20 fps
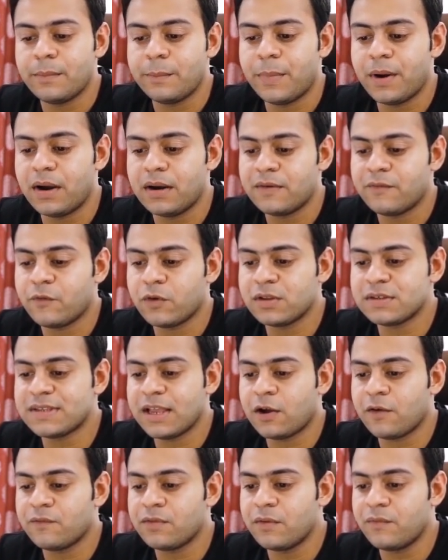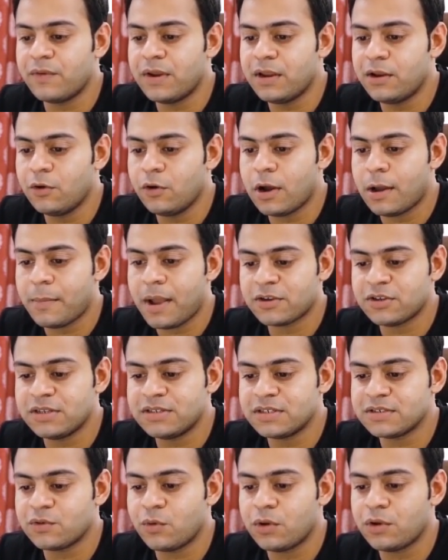But for the sake of the video, I'm actually
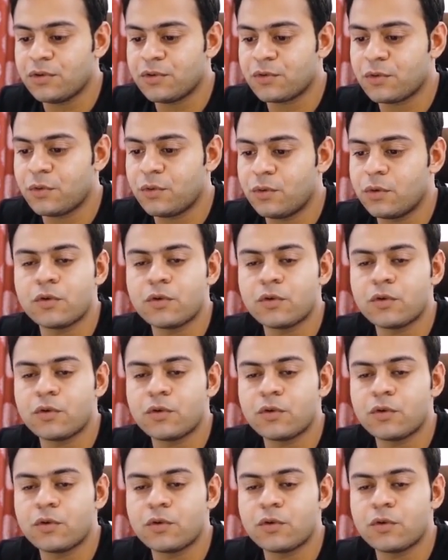just going to